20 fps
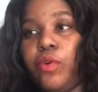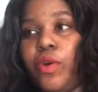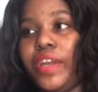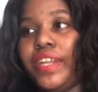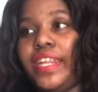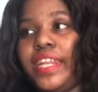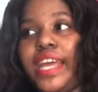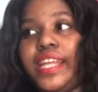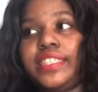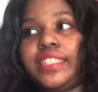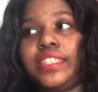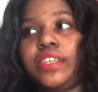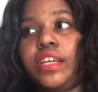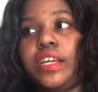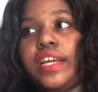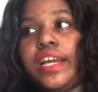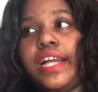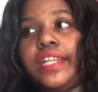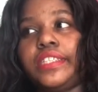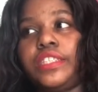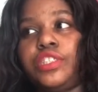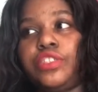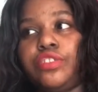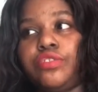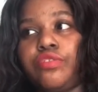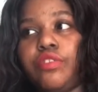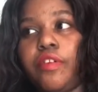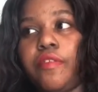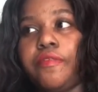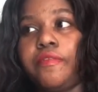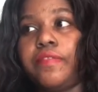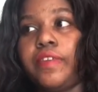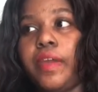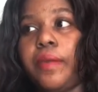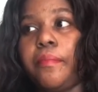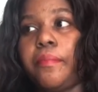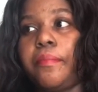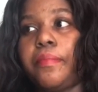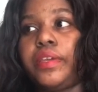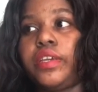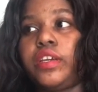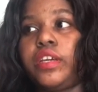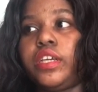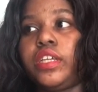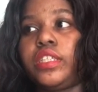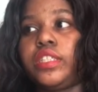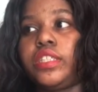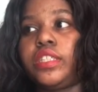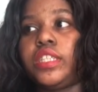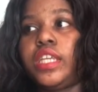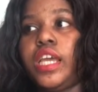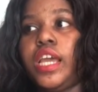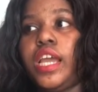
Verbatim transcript: and then I had to cancel 3 of them because